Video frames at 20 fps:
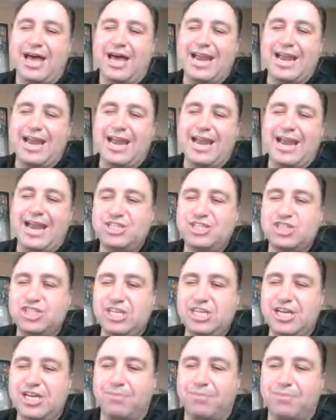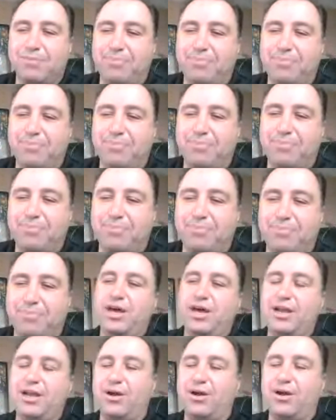an ad agency can probably
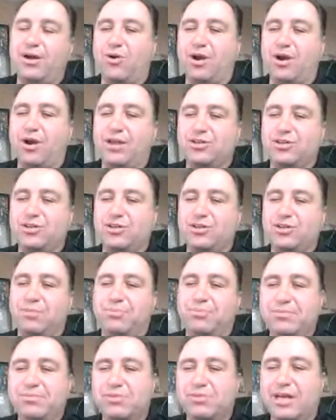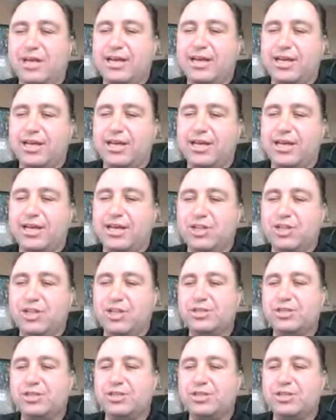do it, or there's other people that can do it. So